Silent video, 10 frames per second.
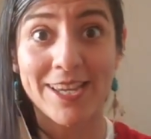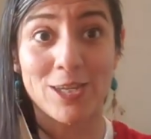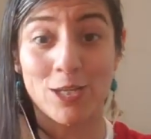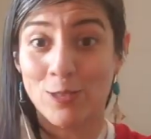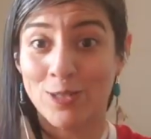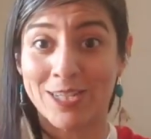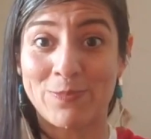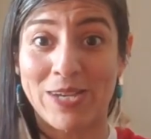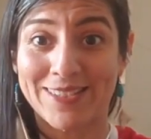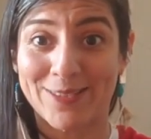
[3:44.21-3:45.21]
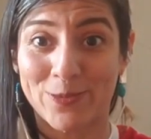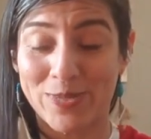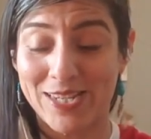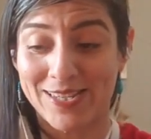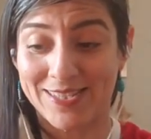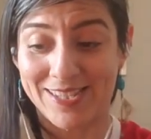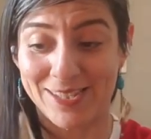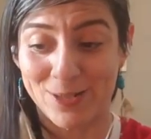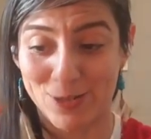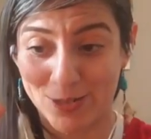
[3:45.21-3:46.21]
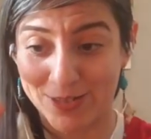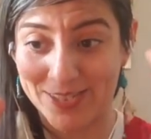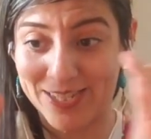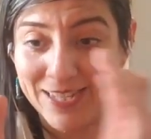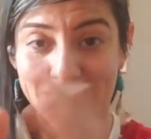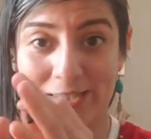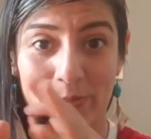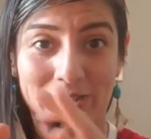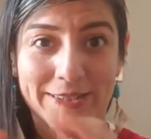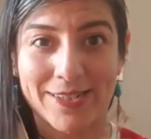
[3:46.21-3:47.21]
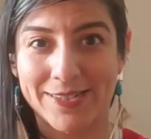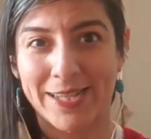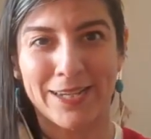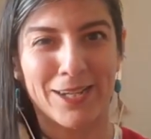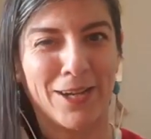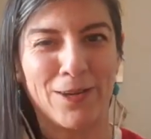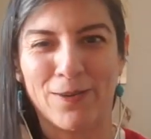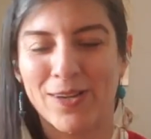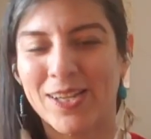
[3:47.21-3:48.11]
you look at the masterpiece and you see this part that's like, oh,